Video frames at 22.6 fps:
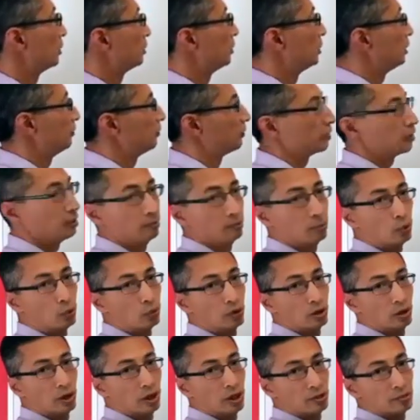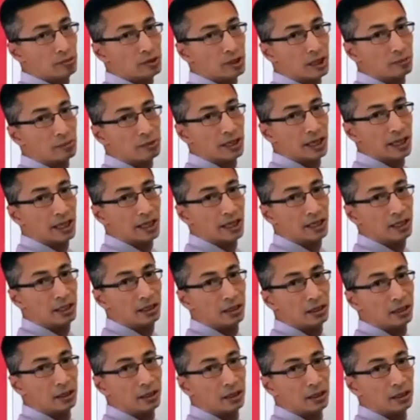shift important items up to A,